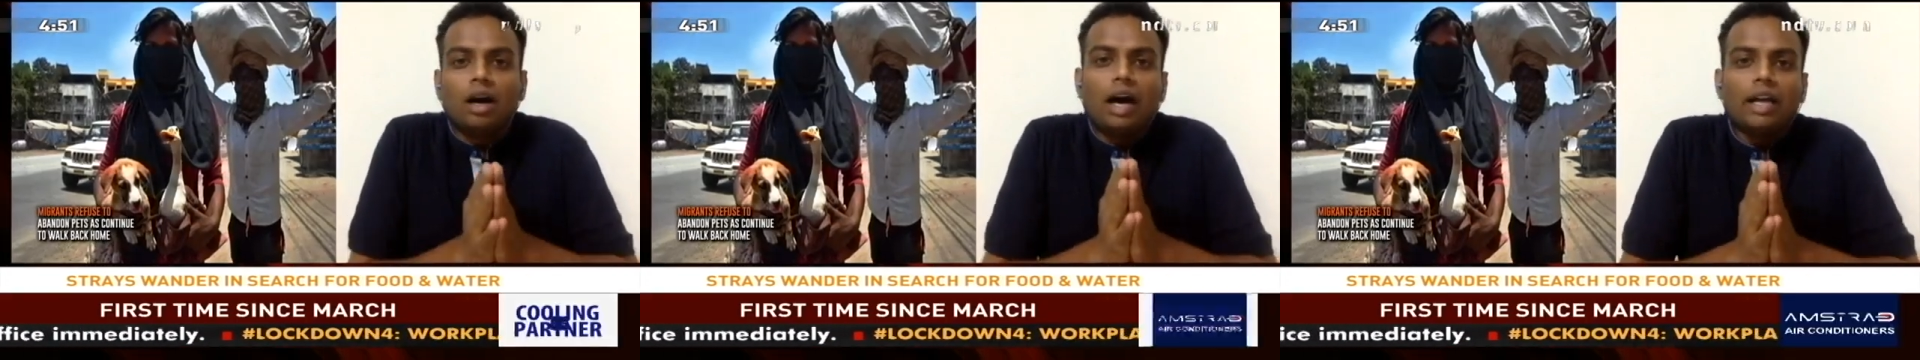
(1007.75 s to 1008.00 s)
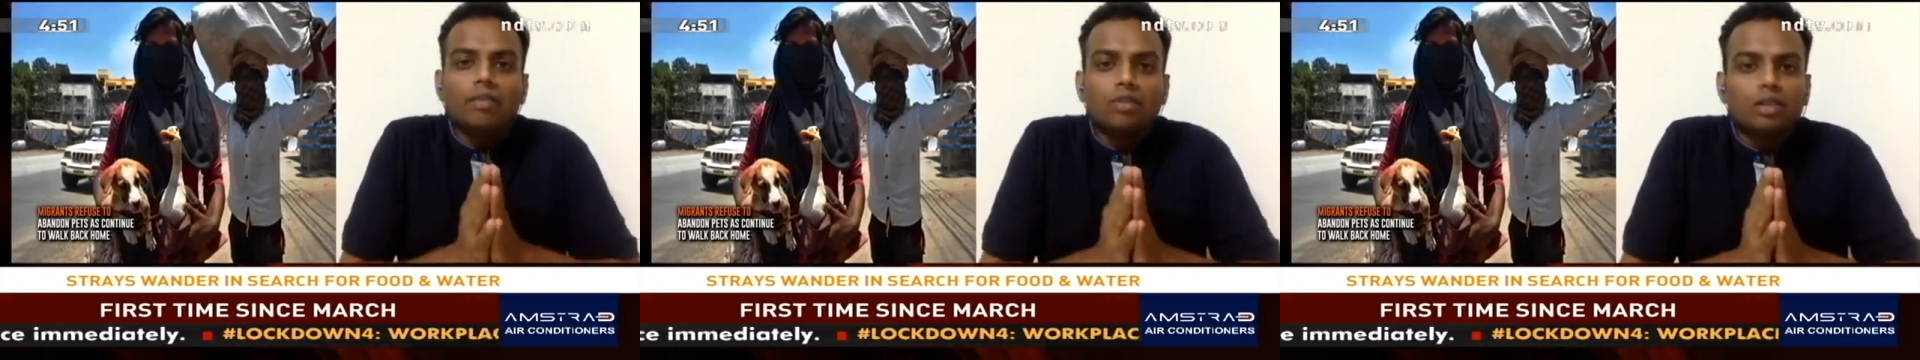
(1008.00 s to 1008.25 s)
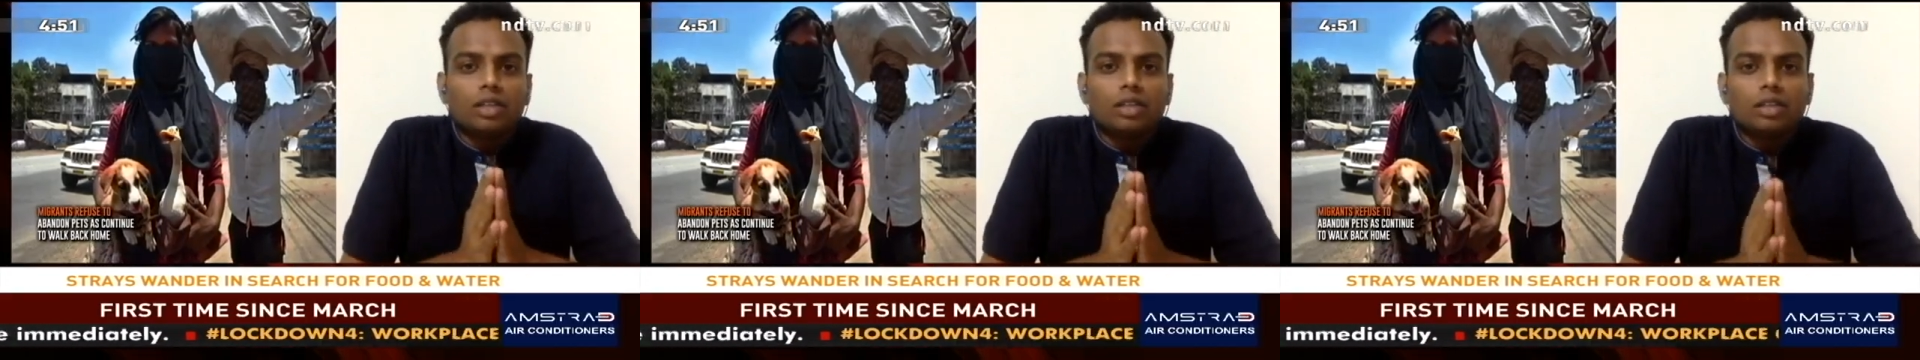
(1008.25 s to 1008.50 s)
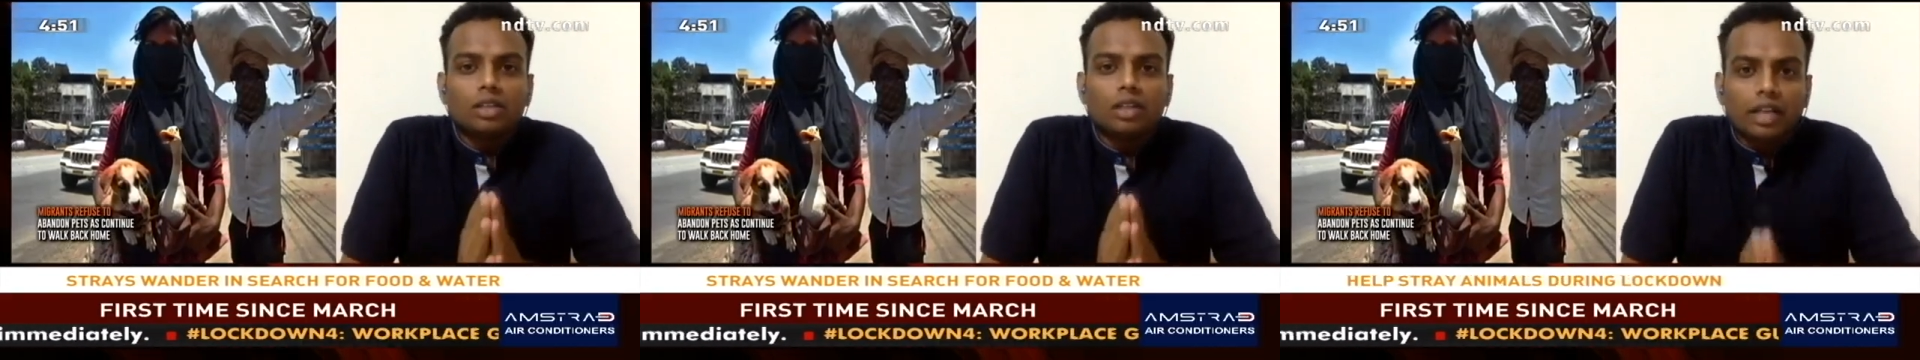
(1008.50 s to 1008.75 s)
I would
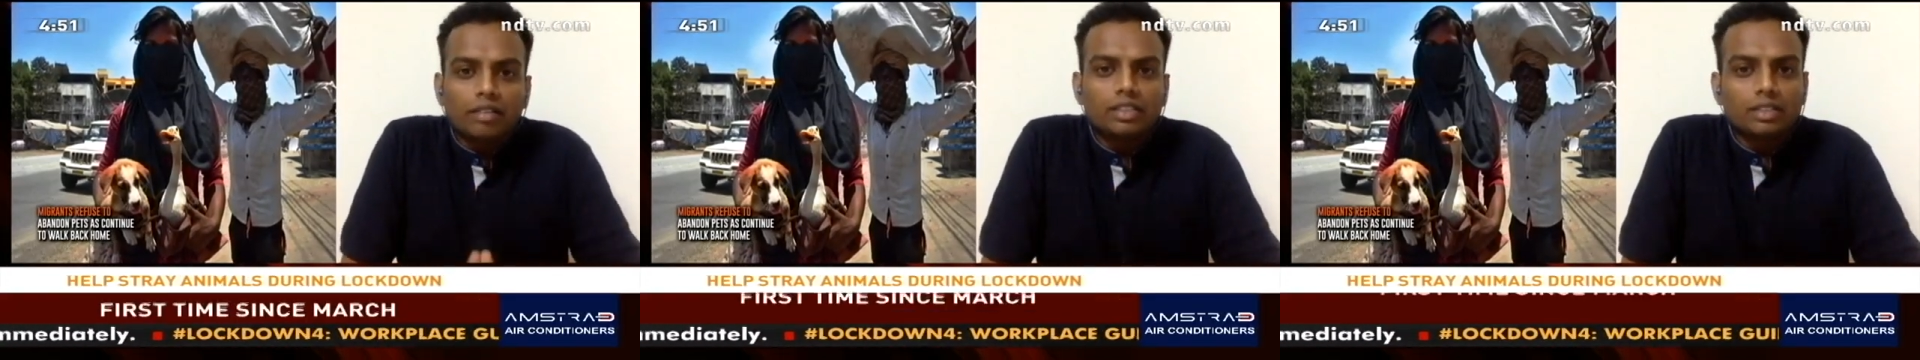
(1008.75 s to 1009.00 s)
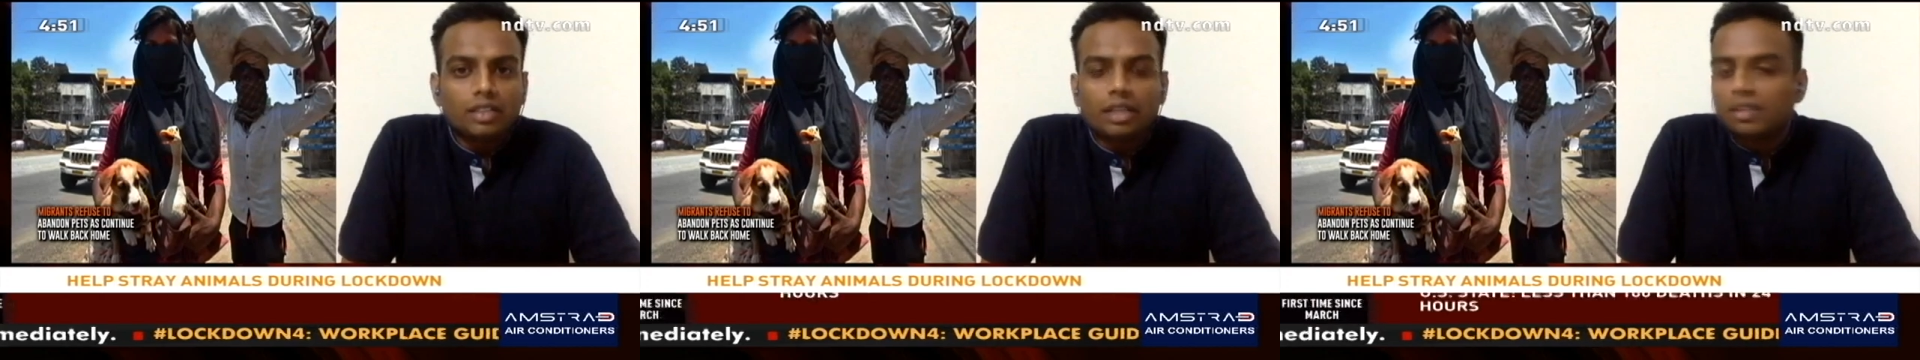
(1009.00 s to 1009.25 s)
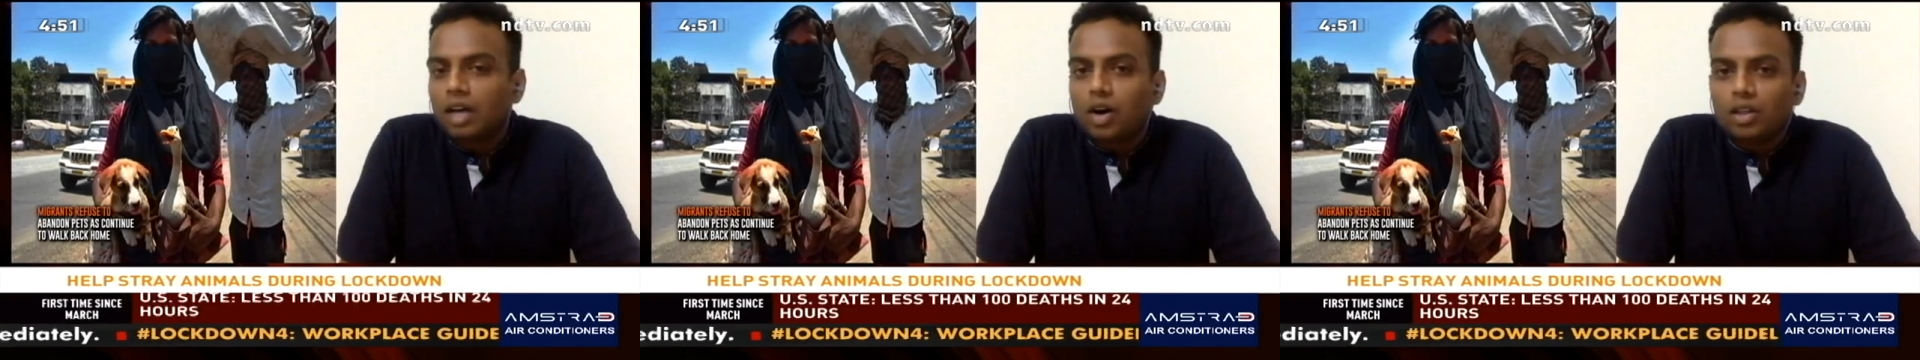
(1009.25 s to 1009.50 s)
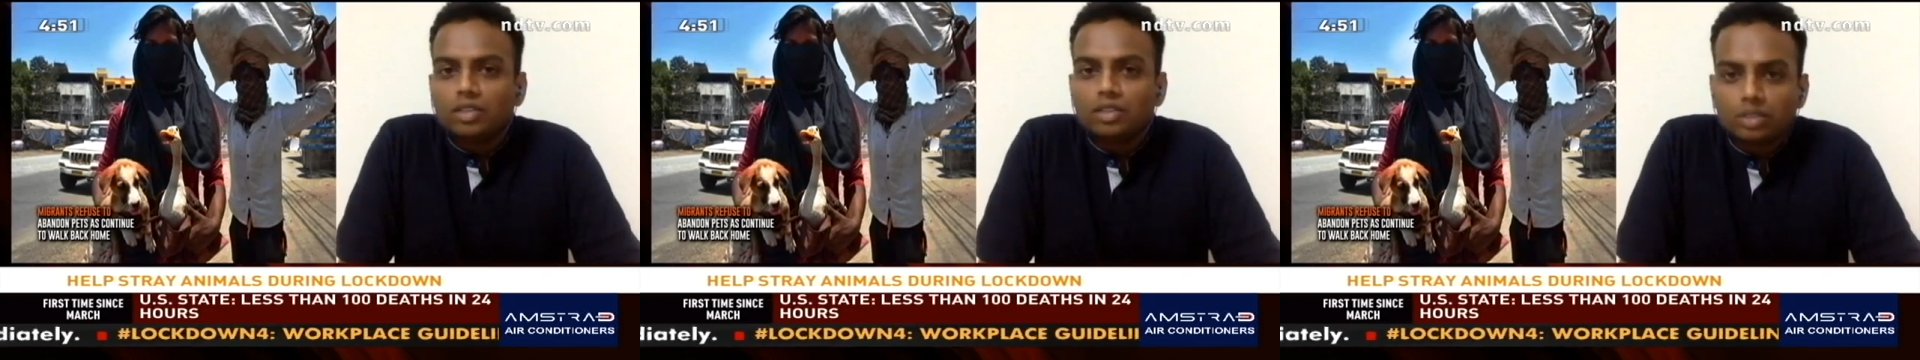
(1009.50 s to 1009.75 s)
request
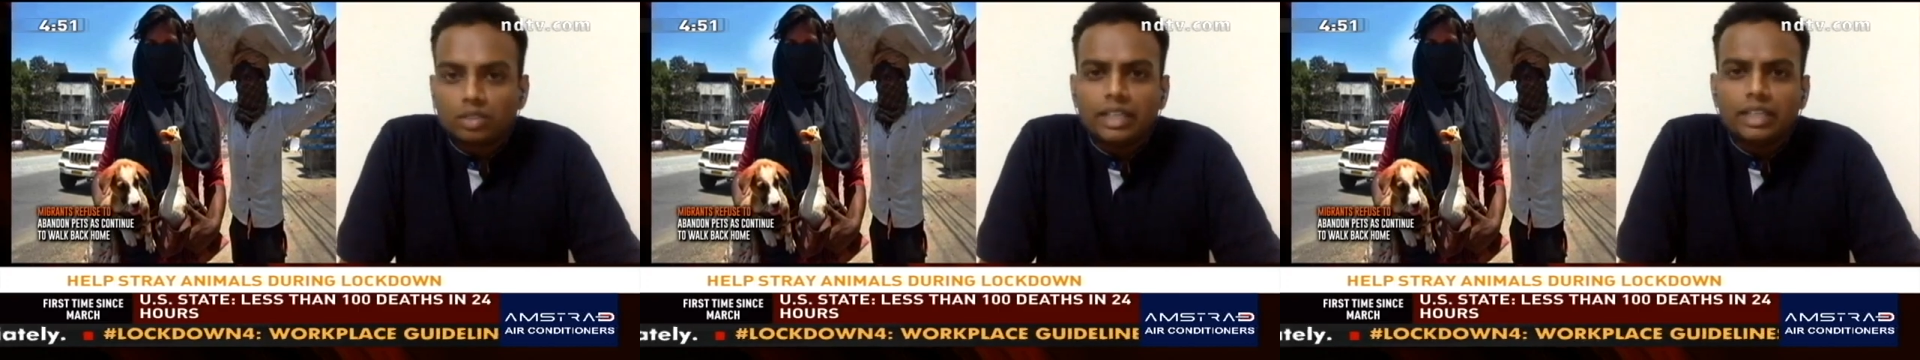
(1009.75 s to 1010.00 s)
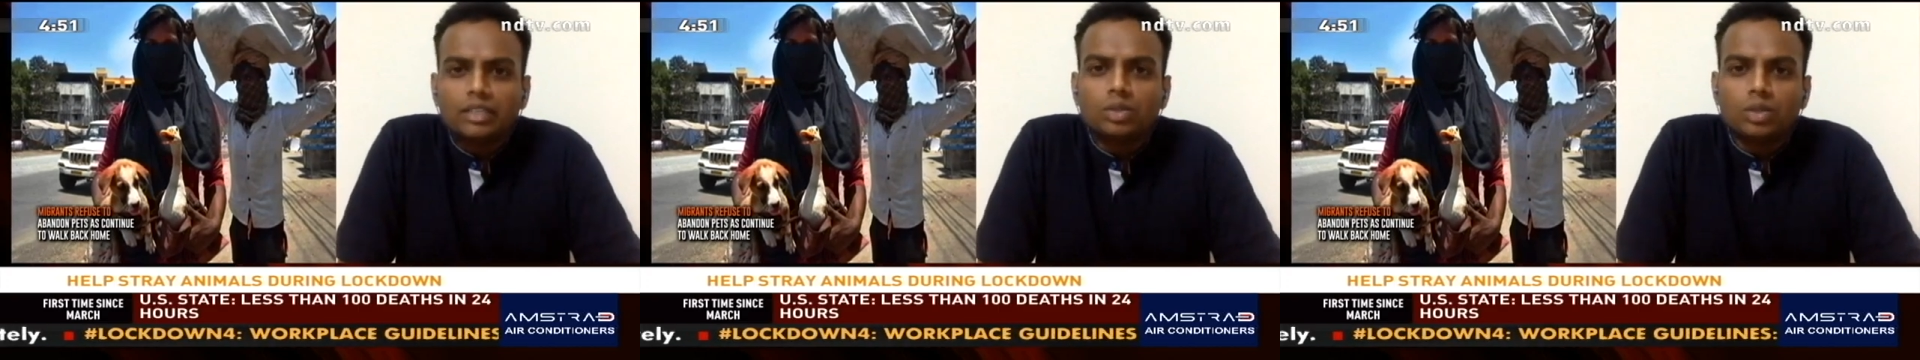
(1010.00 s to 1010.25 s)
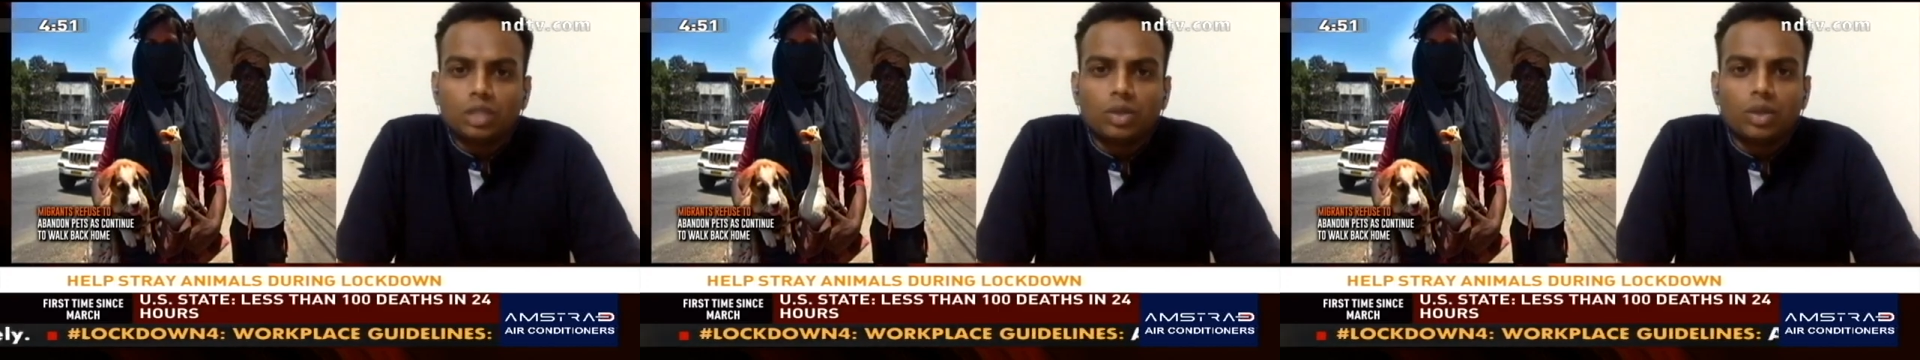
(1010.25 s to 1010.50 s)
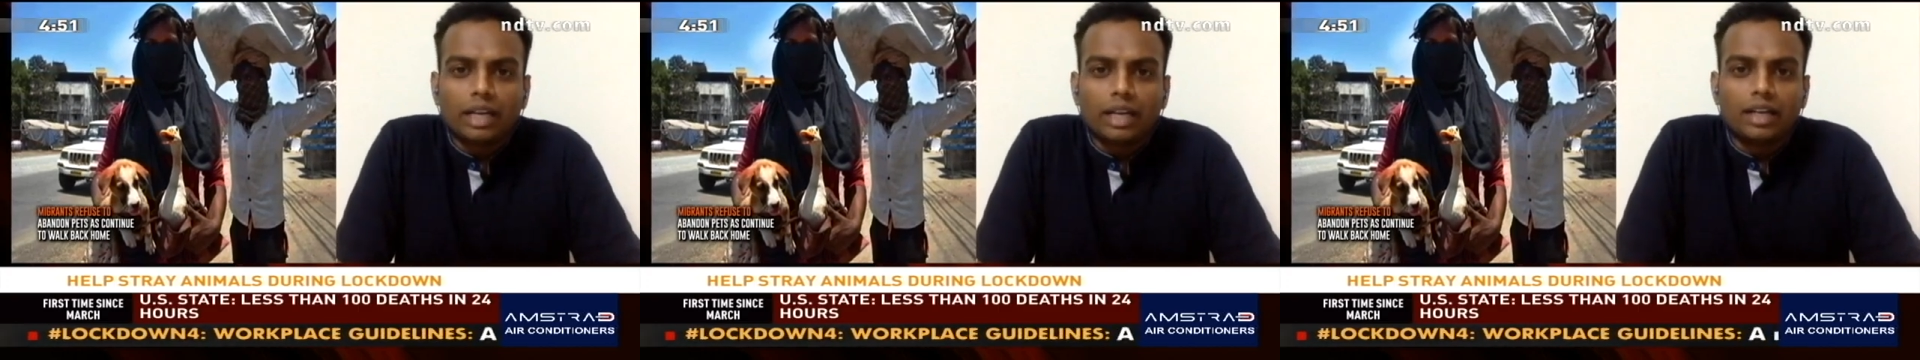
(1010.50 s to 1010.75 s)
all the societies who are
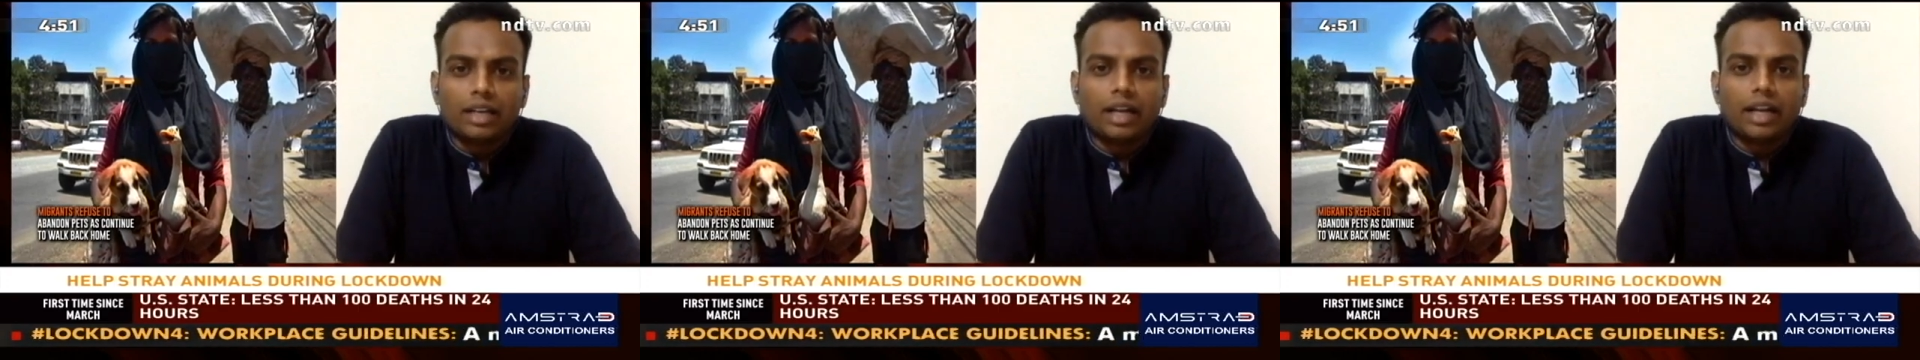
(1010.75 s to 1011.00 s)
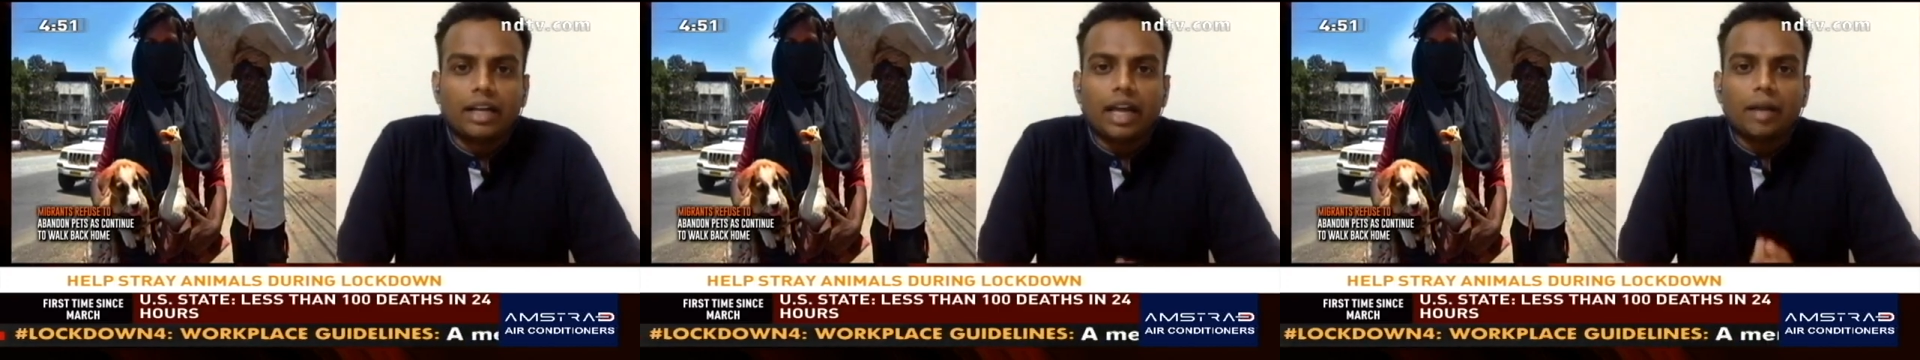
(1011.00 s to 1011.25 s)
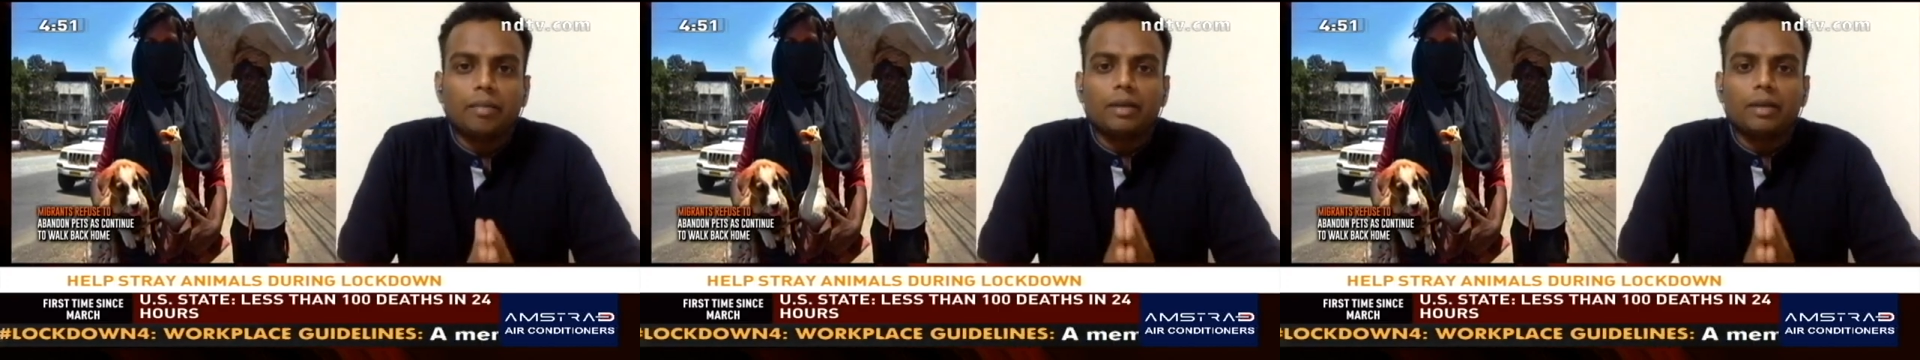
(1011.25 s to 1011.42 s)
doing it, right? I